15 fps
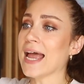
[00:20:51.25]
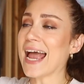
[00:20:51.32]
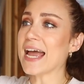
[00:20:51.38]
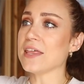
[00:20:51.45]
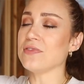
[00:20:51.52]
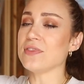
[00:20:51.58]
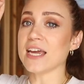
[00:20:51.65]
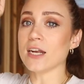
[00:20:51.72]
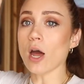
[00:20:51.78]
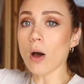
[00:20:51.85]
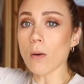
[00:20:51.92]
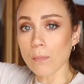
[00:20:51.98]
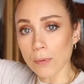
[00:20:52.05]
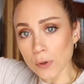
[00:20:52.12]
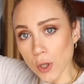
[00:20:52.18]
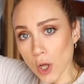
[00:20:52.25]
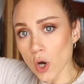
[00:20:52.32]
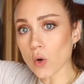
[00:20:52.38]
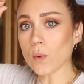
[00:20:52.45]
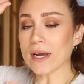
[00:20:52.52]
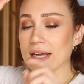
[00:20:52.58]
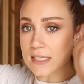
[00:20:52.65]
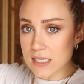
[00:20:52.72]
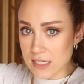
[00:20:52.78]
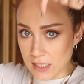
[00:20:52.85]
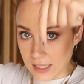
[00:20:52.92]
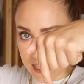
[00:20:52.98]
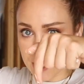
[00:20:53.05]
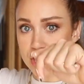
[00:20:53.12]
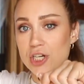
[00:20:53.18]
and then blow
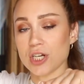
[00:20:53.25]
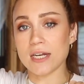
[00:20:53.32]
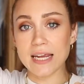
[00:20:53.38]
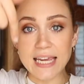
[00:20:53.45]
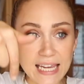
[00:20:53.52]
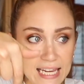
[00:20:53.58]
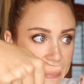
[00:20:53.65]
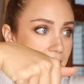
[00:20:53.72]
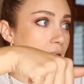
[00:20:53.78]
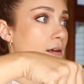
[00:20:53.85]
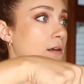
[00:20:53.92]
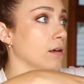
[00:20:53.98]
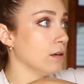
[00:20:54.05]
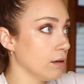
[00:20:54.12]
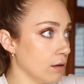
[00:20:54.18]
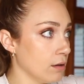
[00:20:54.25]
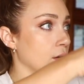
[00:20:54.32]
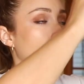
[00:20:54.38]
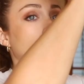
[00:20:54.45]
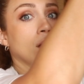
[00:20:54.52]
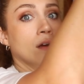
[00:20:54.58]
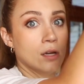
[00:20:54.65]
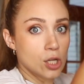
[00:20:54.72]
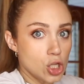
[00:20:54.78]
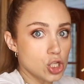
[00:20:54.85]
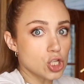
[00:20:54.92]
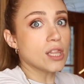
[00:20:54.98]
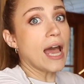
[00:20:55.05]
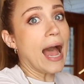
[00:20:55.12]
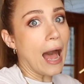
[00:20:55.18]
insulation in
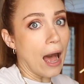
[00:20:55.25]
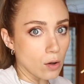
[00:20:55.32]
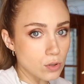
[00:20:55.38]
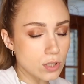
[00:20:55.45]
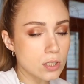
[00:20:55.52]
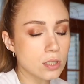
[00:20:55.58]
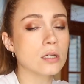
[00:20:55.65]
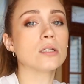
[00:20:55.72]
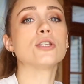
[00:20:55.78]
to the house.